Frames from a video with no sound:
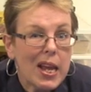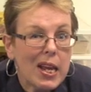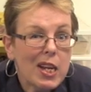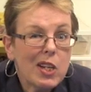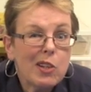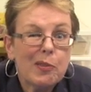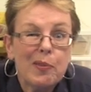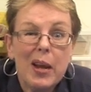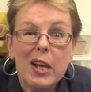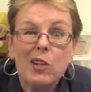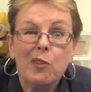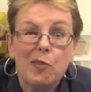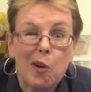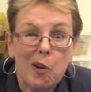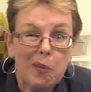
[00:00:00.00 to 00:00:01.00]
Each page
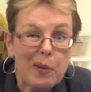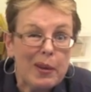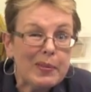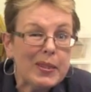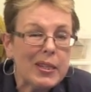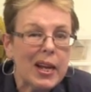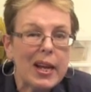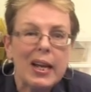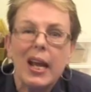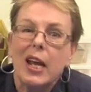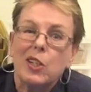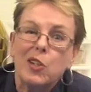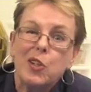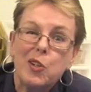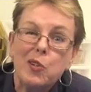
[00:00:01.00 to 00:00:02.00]
of our website
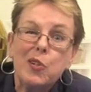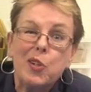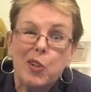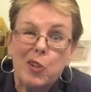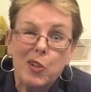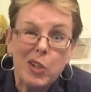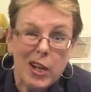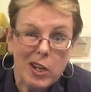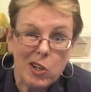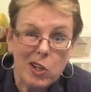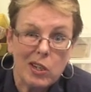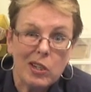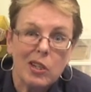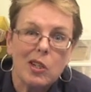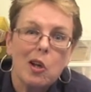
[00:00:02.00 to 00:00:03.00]
has two search
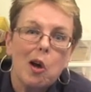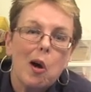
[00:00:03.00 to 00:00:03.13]
engines,